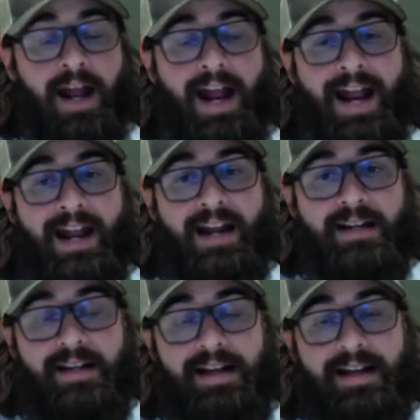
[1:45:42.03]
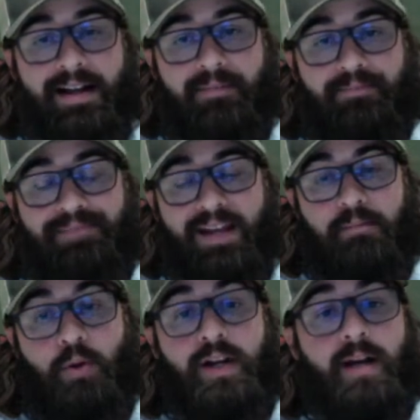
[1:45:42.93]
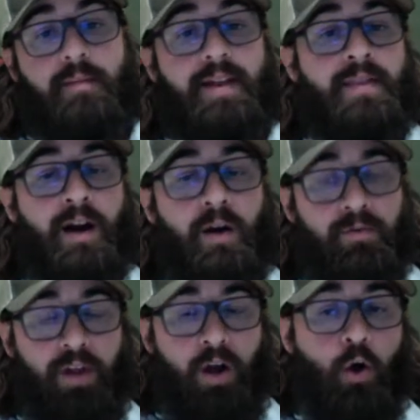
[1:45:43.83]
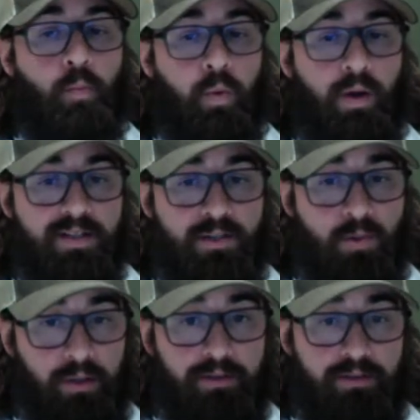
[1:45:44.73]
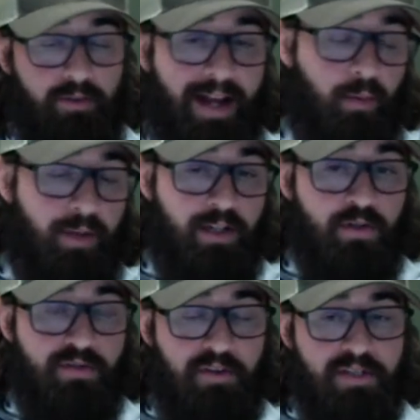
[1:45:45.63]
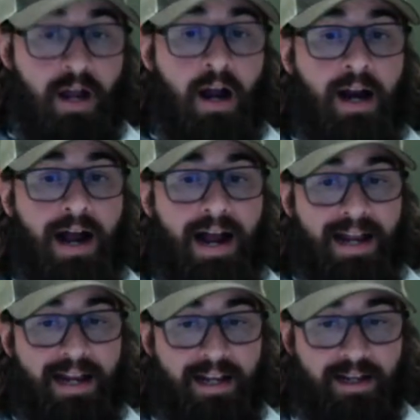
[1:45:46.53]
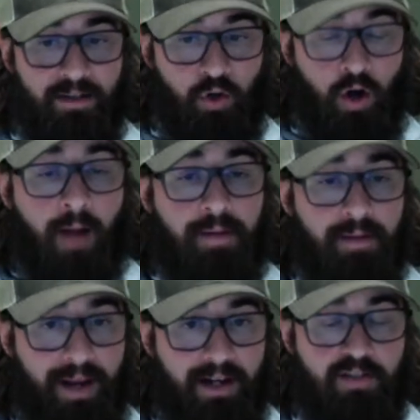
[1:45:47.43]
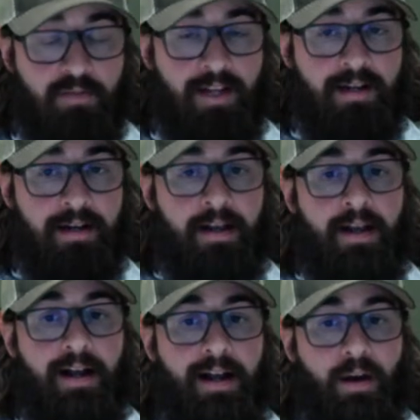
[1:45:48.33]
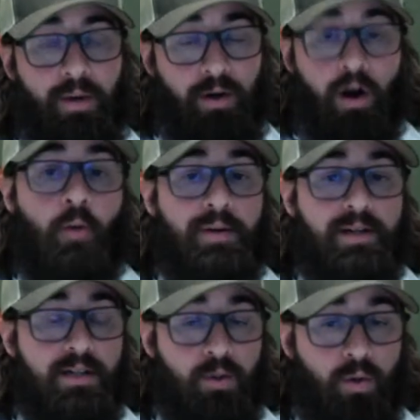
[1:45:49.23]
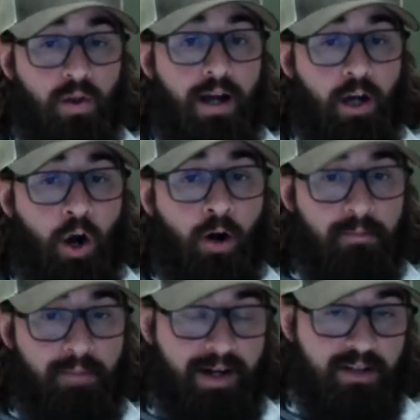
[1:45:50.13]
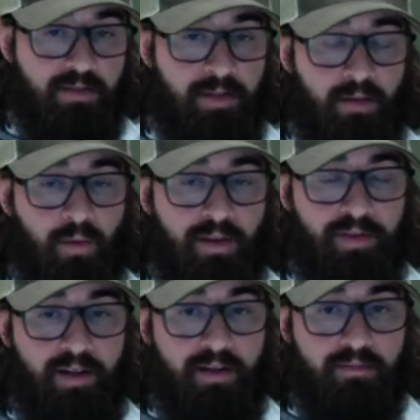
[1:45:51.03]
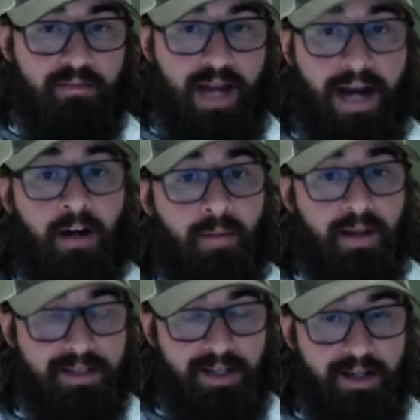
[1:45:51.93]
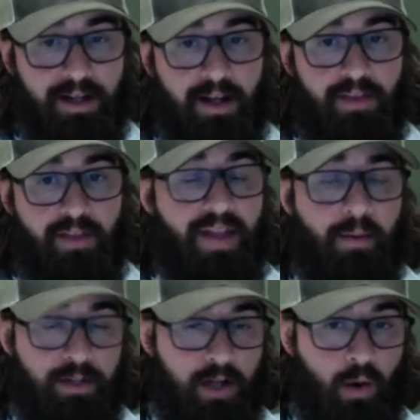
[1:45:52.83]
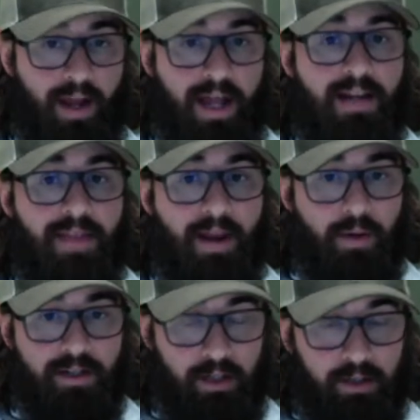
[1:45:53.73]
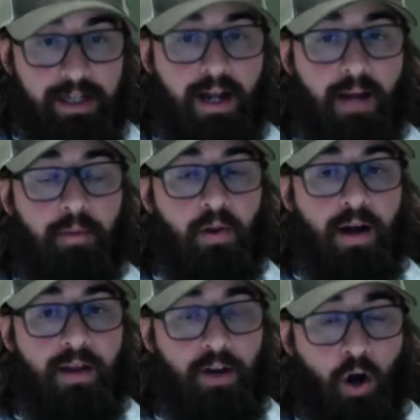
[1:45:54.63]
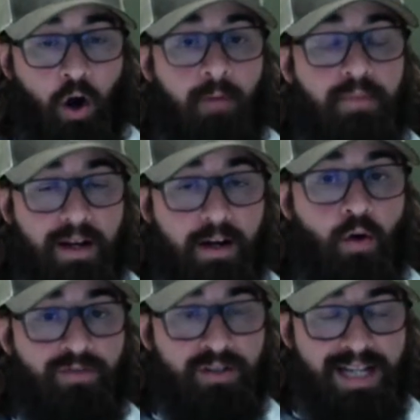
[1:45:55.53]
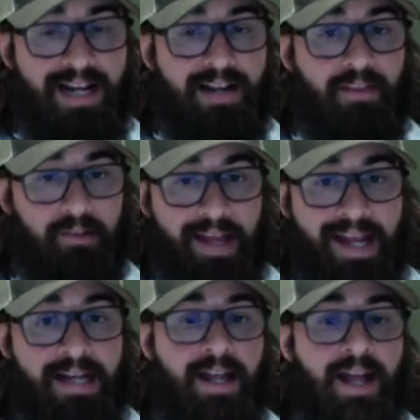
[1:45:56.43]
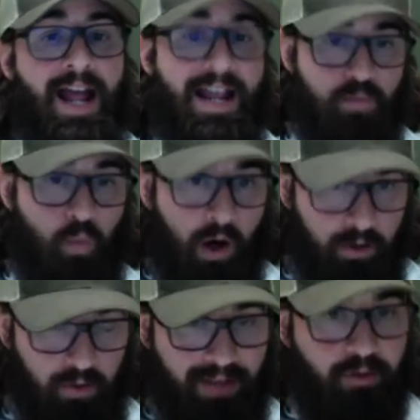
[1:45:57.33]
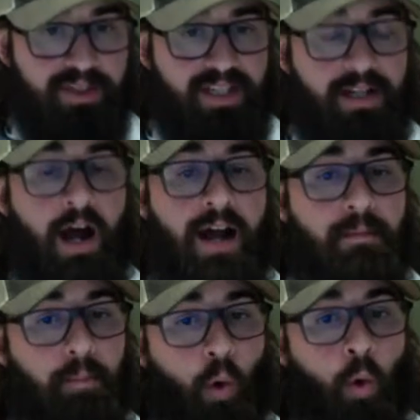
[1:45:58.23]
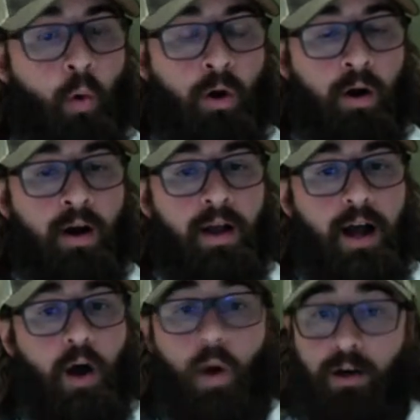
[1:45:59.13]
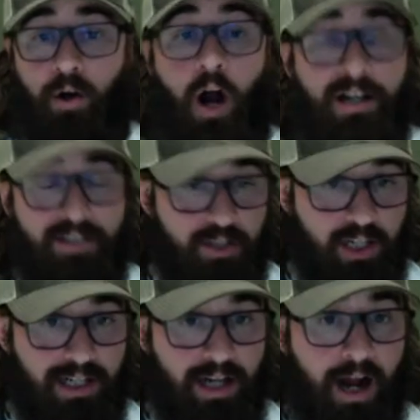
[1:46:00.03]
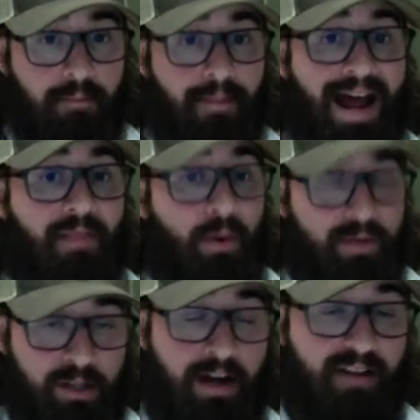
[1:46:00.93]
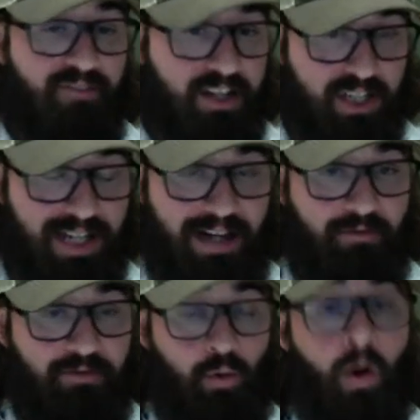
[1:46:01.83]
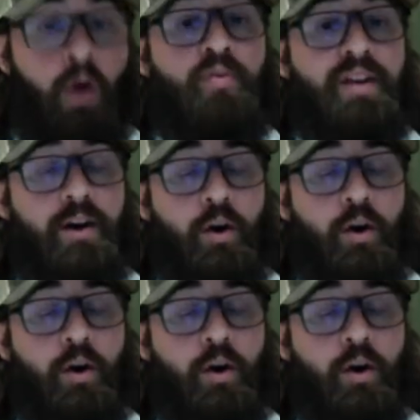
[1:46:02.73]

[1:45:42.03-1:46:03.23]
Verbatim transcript: And um, in putting them in there, the hope was to, uh, like we use for saugeye in crappie management, uh, we were hoping to do a lot of carp management with the tiger muskie that they would go in and they would clean up a lot of the carp that had overtaken the lake as water levels had gotten poor, water oxygen had gotten bad. There was a lot of vegetative growth that had